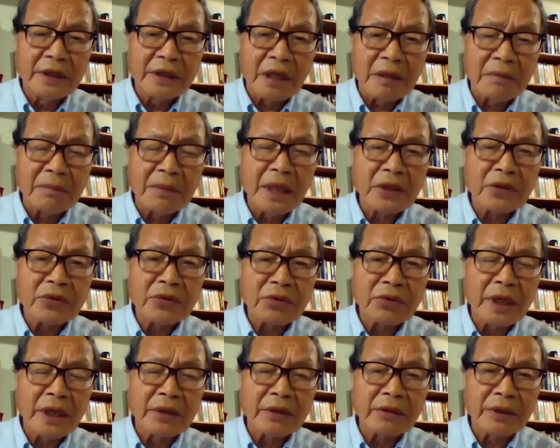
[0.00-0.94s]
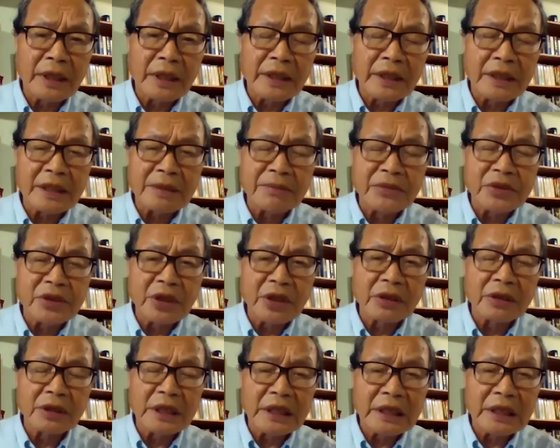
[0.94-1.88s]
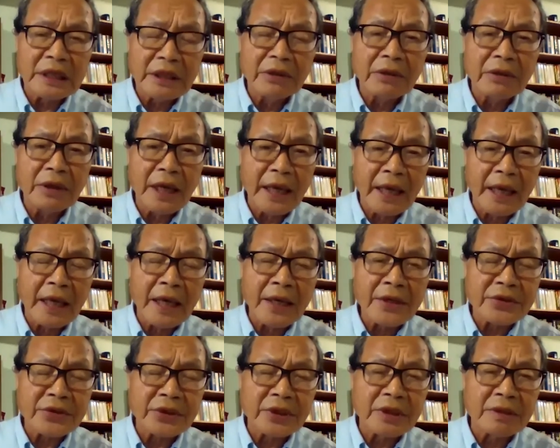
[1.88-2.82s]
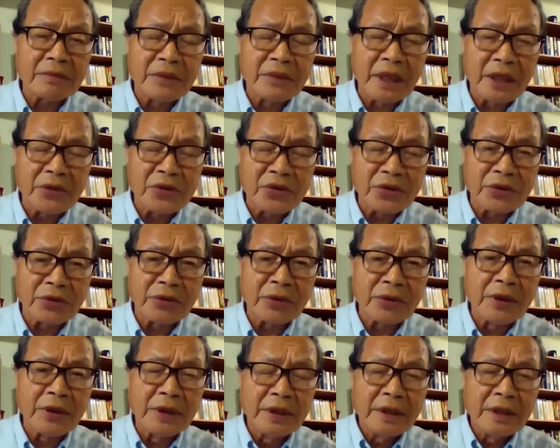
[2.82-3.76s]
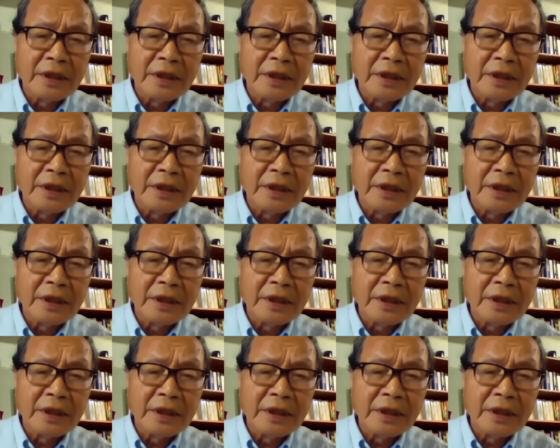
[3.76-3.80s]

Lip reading: they met together and Kim Jong-il asked Kim Dae-jung